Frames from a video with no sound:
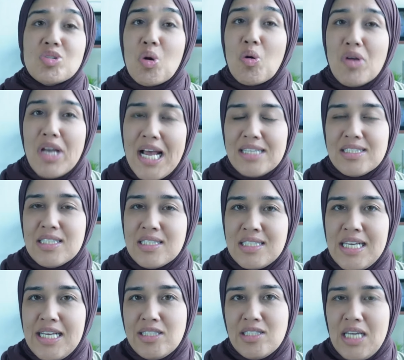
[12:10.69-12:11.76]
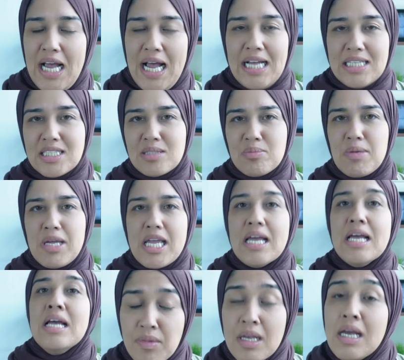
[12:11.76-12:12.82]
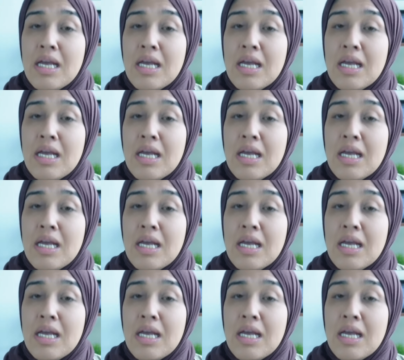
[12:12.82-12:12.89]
don't hesitate to ask me.